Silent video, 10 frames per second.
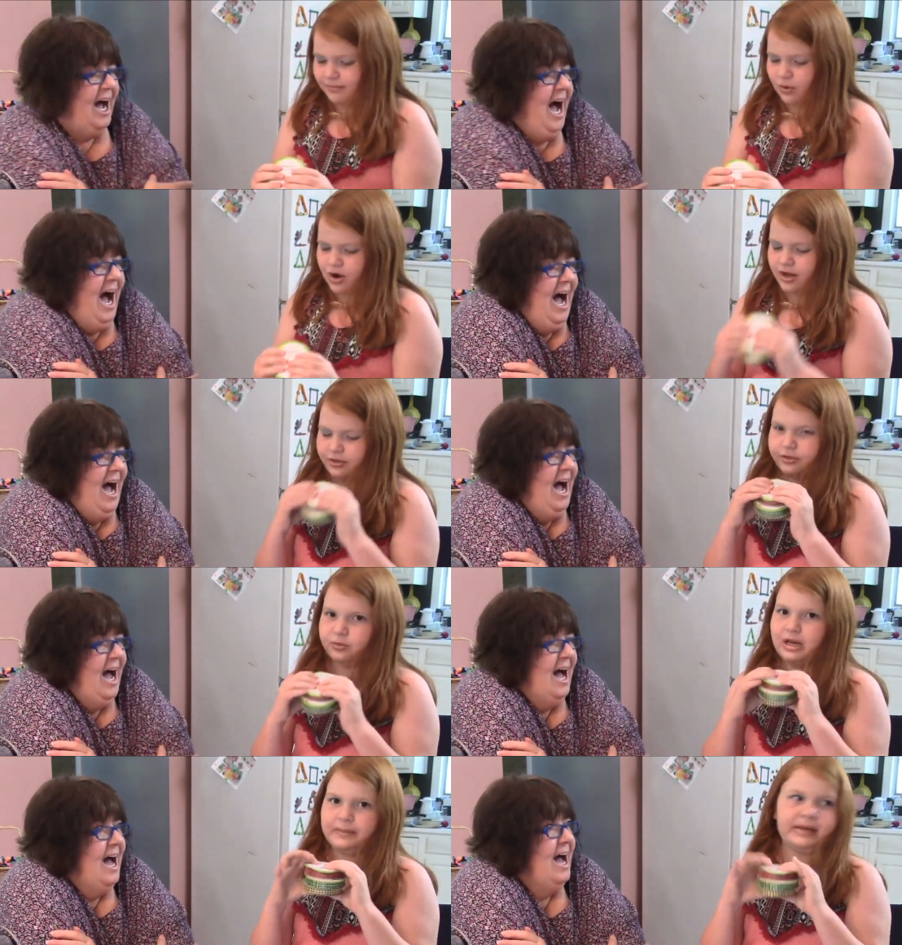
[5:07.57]
Speaker 1: more
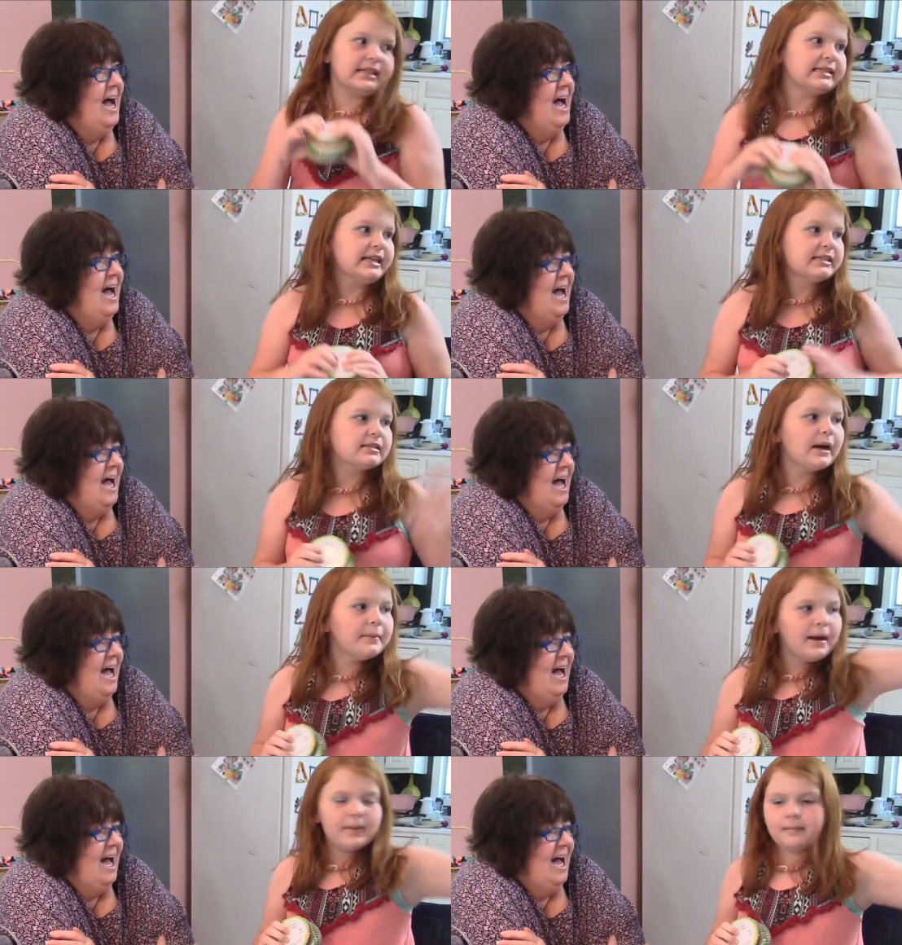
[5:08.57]
ribbons. There's
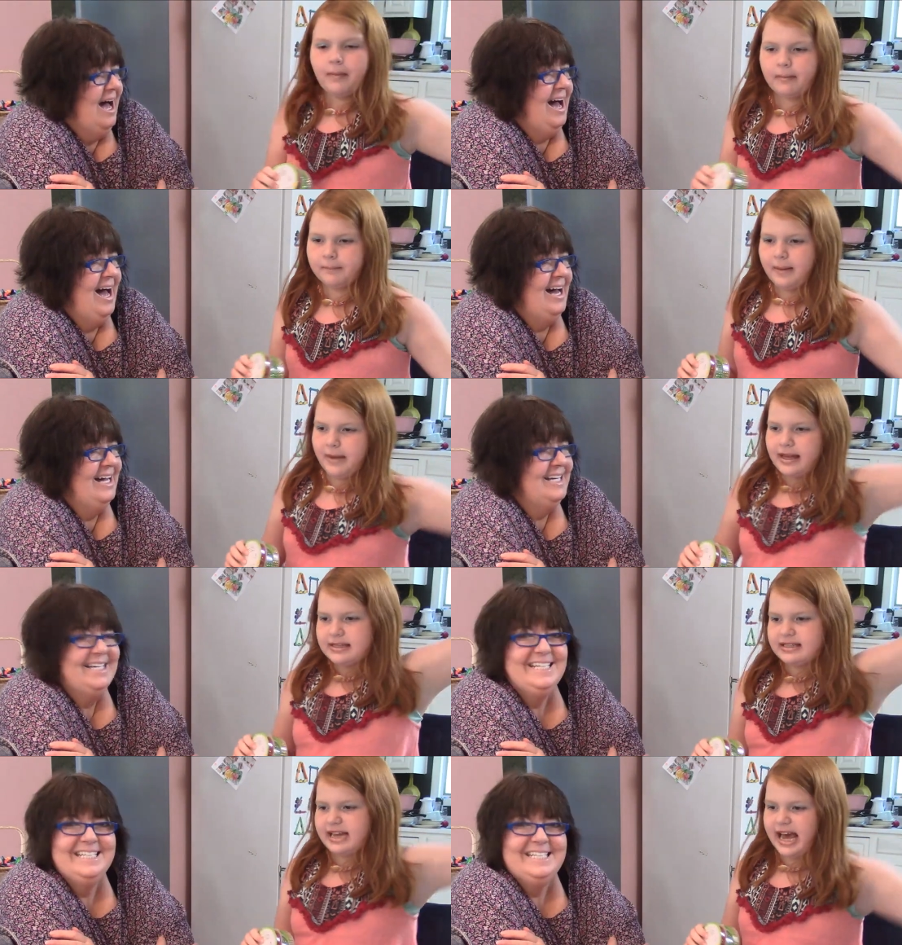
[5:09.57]
some at my, my
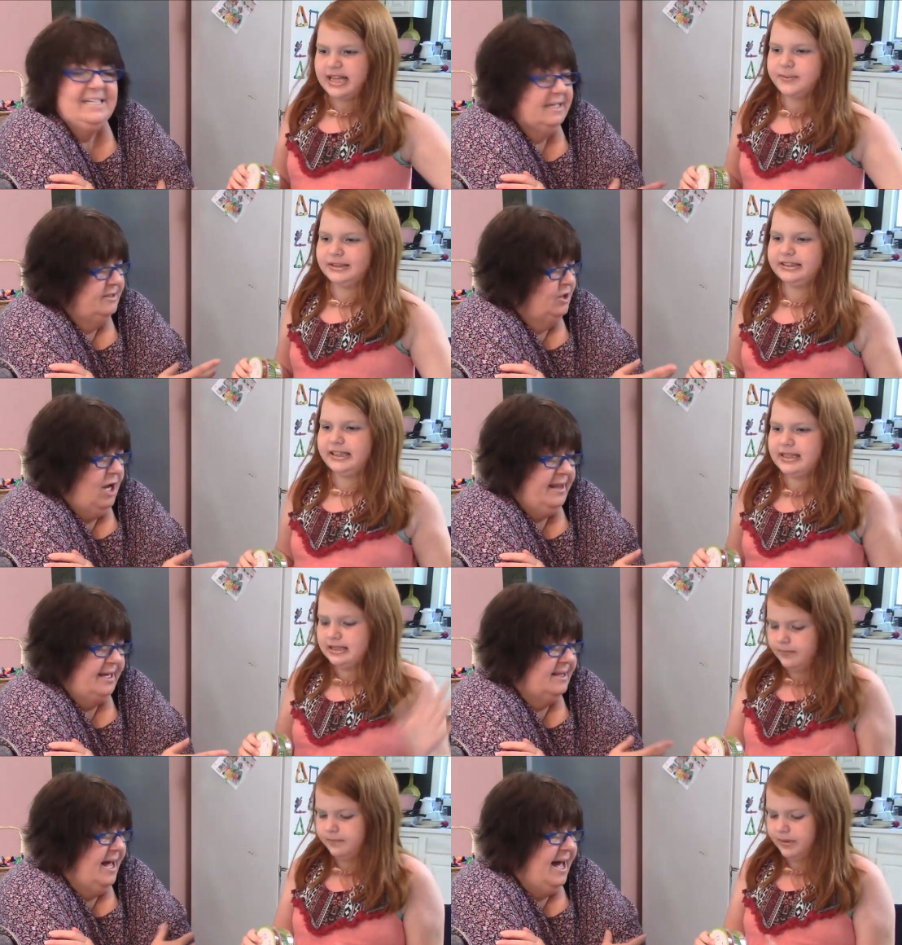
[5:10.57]
mate's desk where she Not does
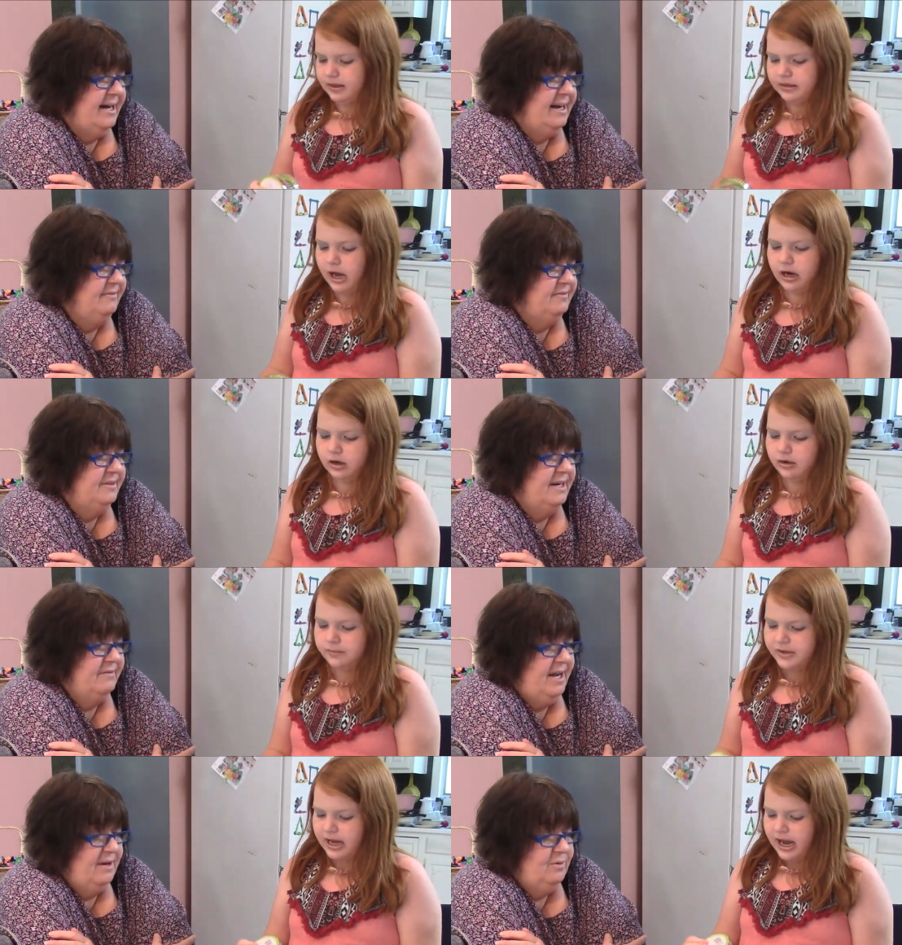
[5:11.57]
like the, that. No. I've
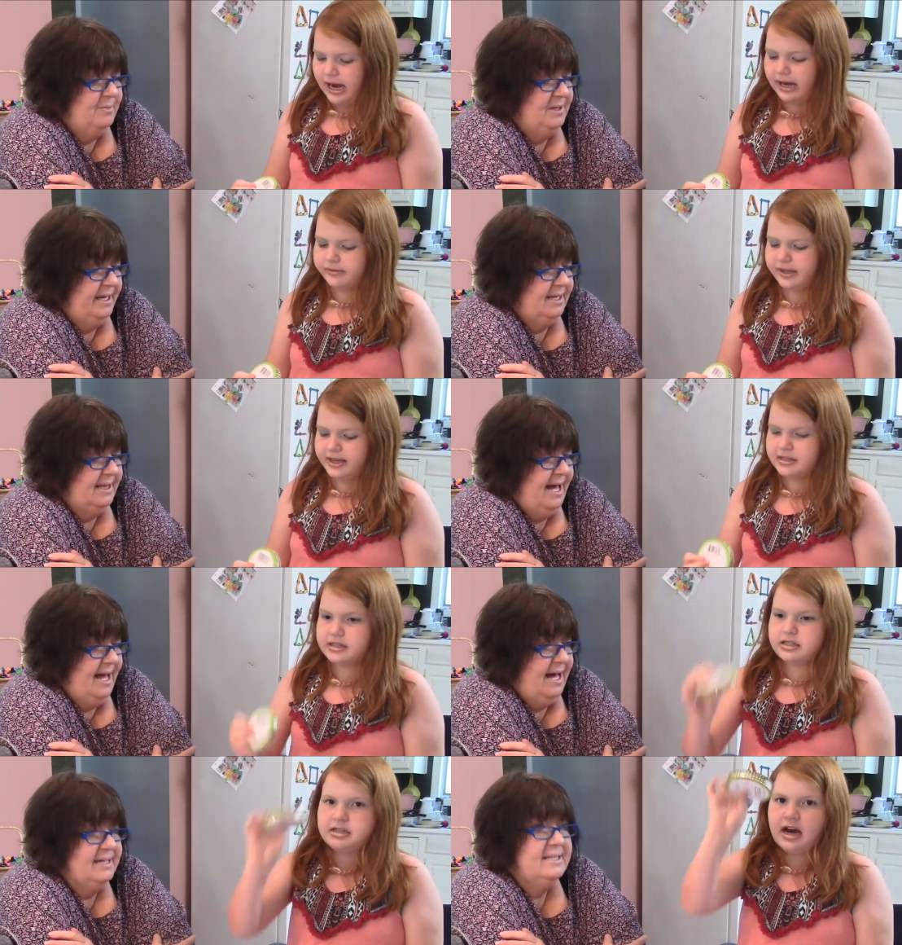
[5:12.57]
Speaker 2: never had ribbon like There's
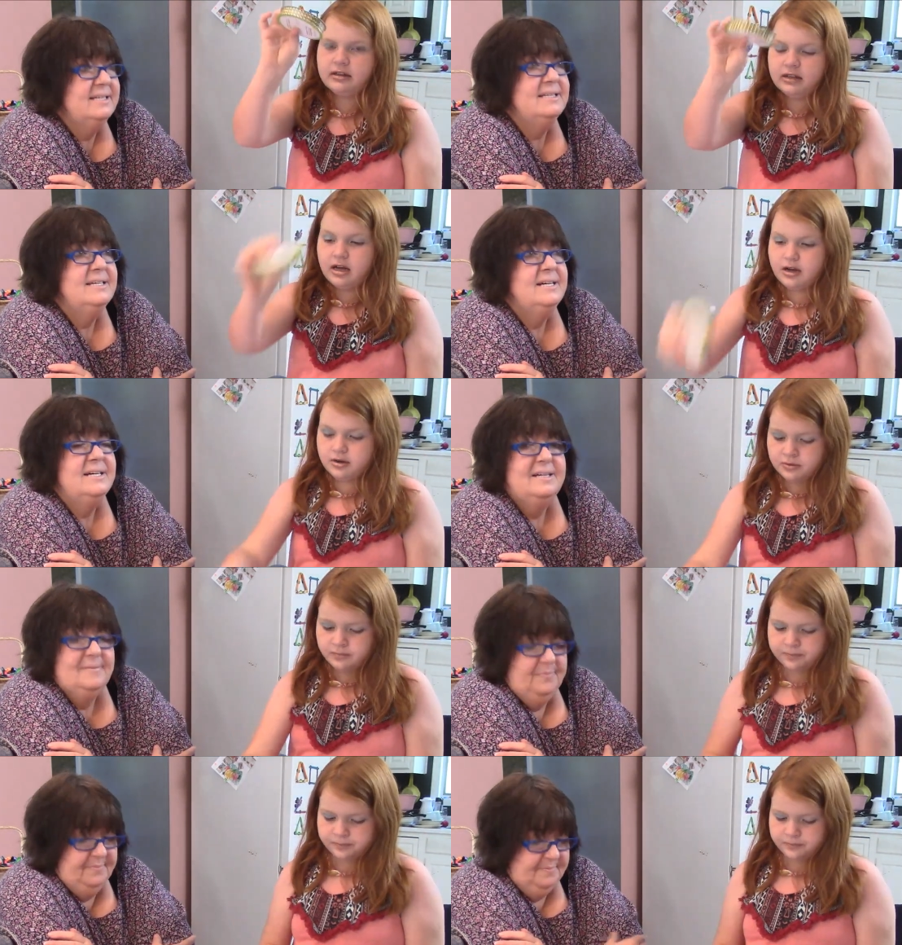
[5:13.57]
that.
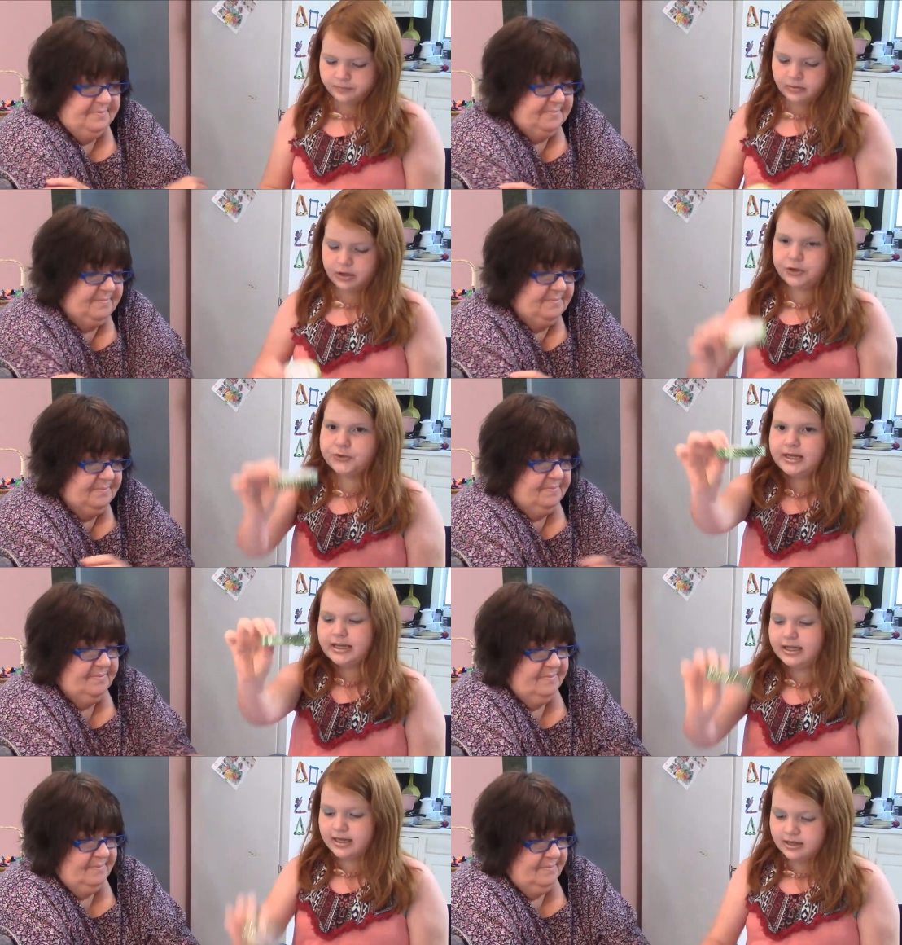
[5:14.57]
Speaker 1: yellow,
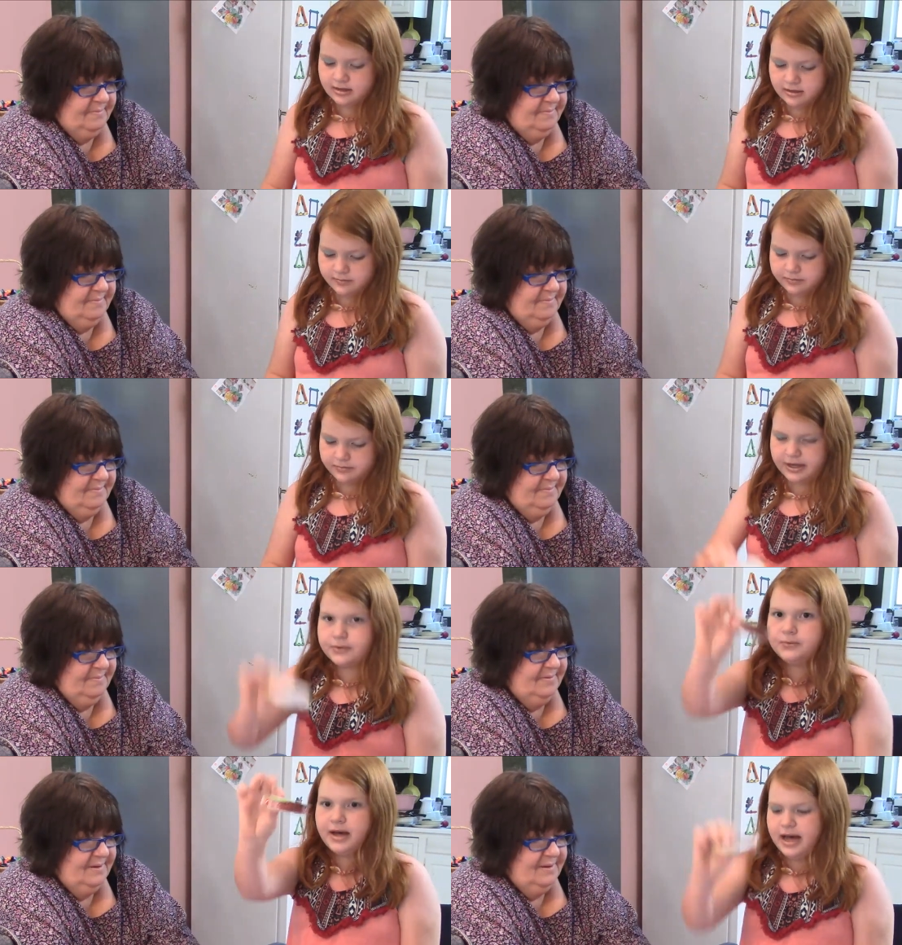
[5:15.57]
green,
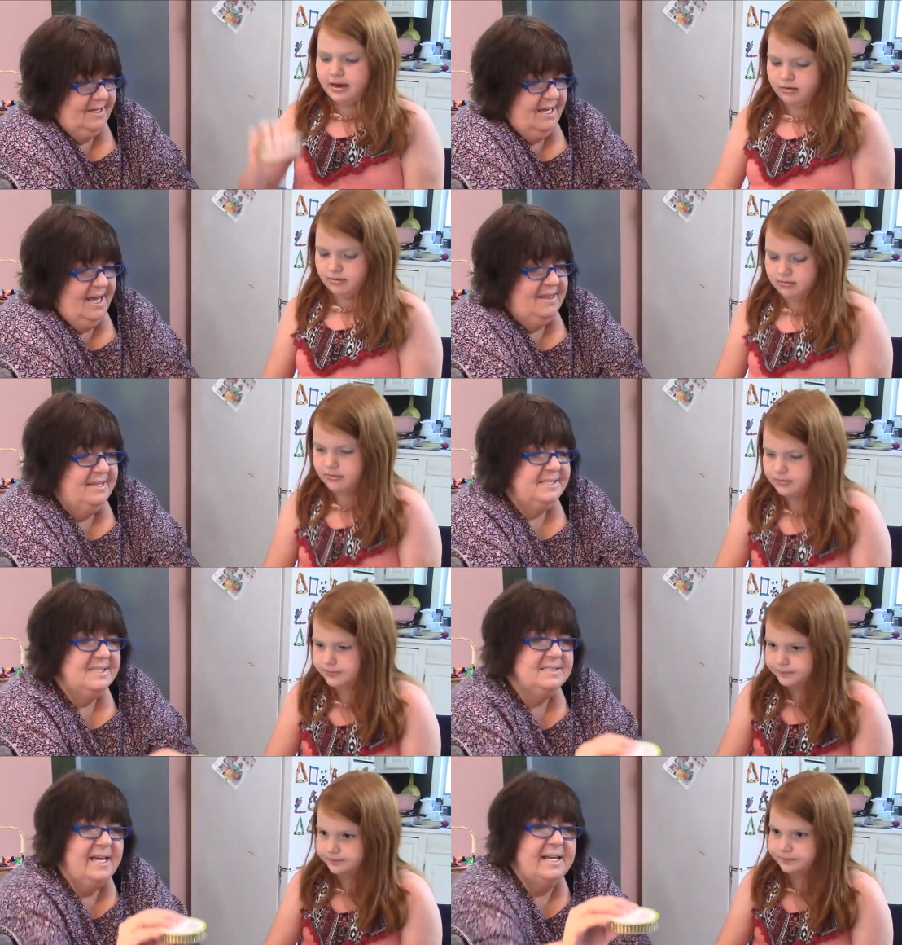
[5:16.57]
and red.
Speaker 2: And this
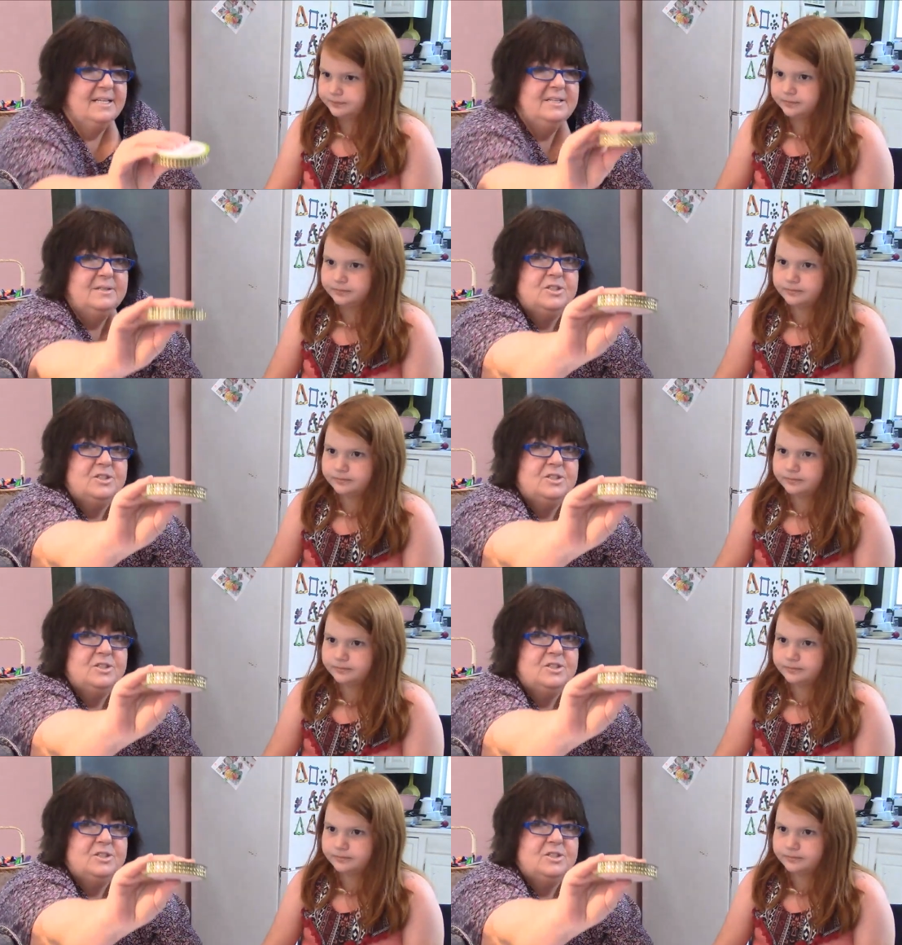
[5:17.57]
is like little